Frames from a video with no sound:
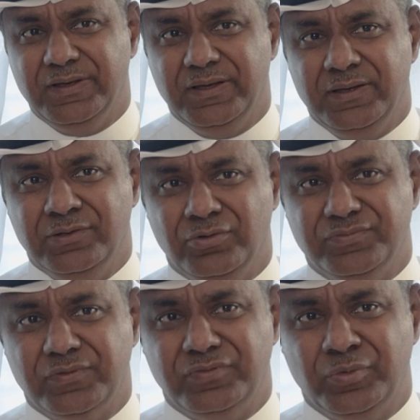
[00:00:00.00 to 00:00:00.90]

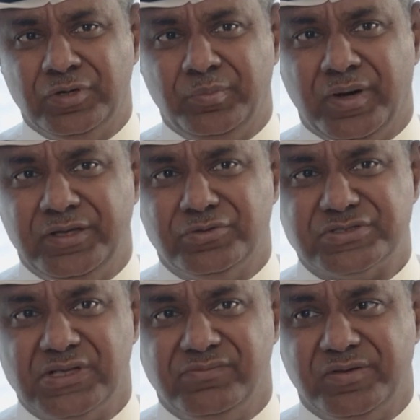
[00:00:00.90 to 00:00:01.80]
if you want to buy
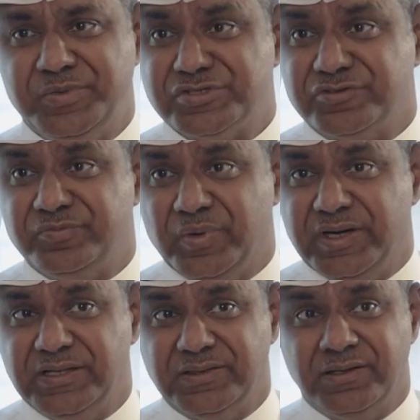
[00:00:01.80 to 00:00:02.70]
yourself a peace of
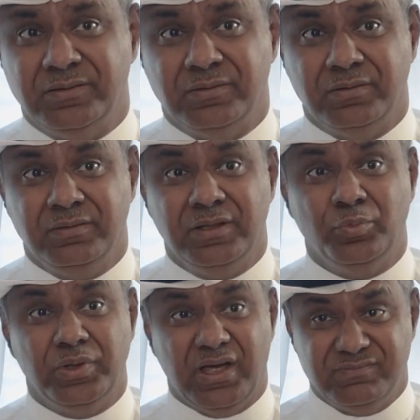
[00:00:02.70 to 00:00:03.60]
mind,
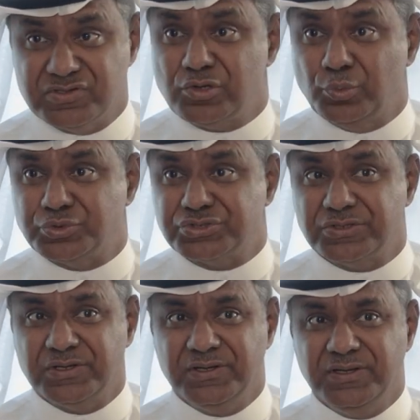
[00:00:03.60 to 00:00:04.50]
then we have the solution.
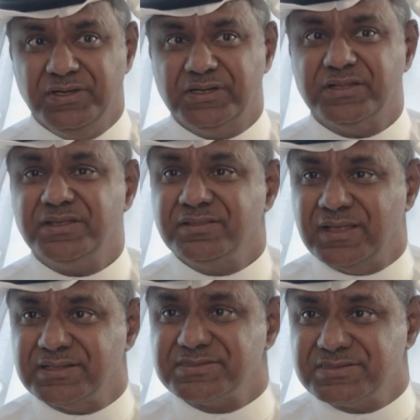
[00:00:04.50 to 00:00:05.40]
And I think
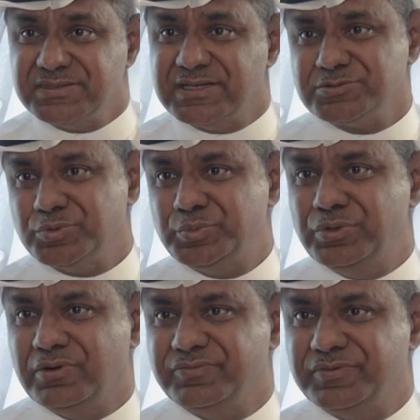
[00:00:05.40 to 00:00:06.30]
that's what we
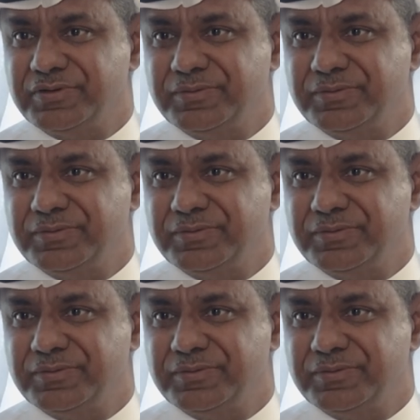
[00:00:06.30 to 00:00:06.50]
offer.